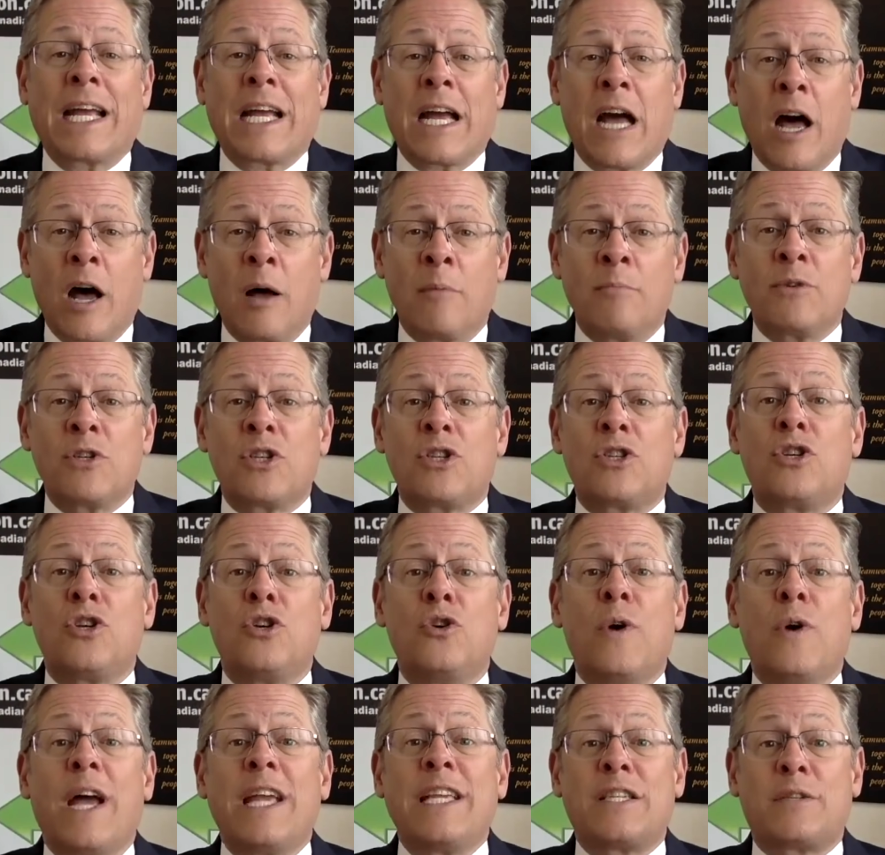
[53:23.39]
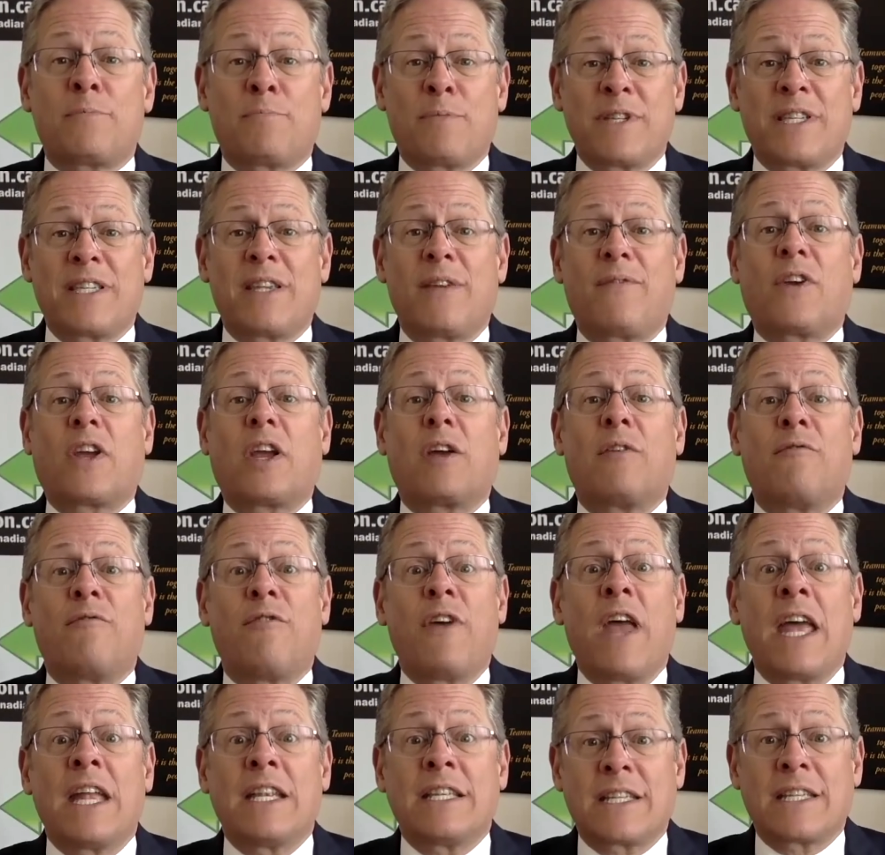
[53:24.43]
comes to a specific
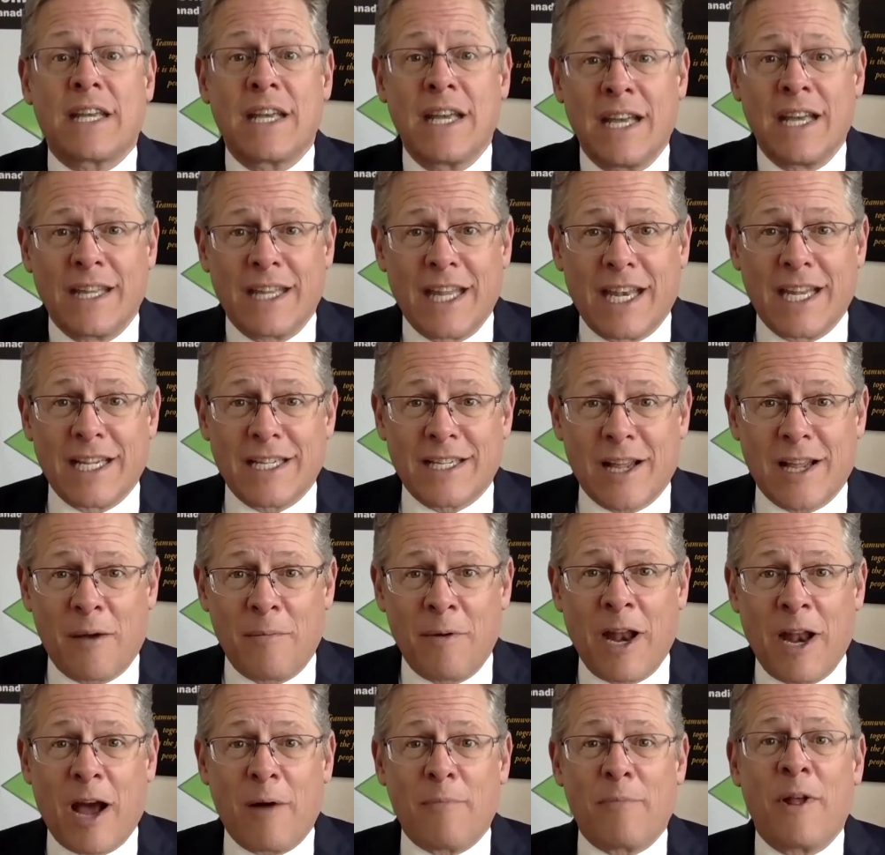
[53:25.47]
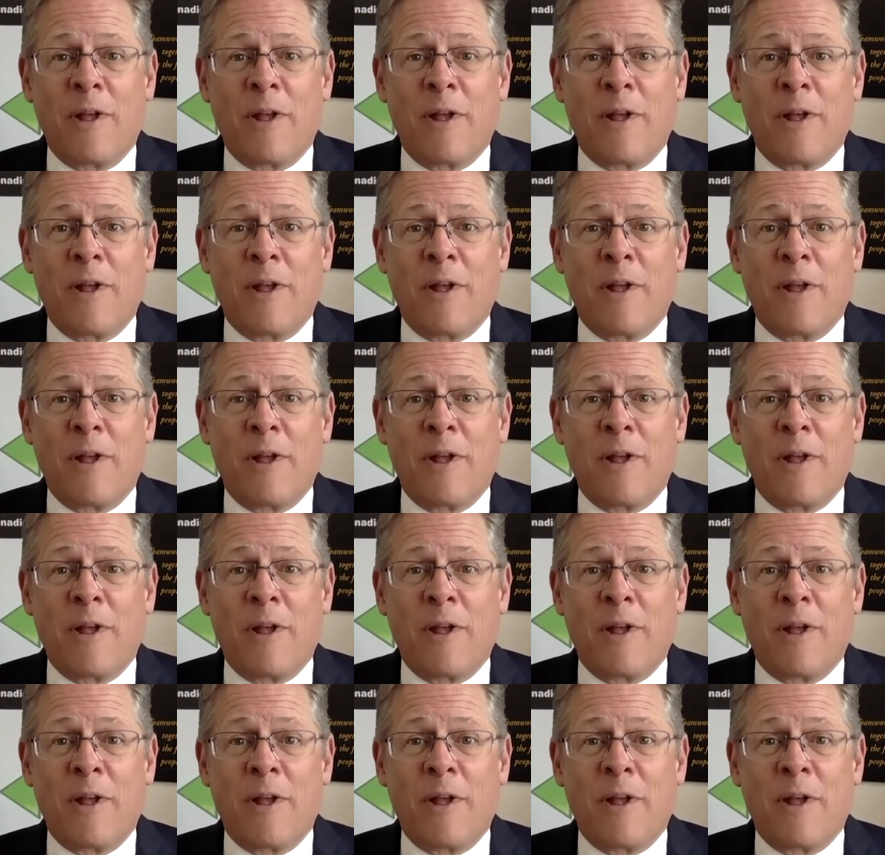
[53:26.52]
event that is coming up.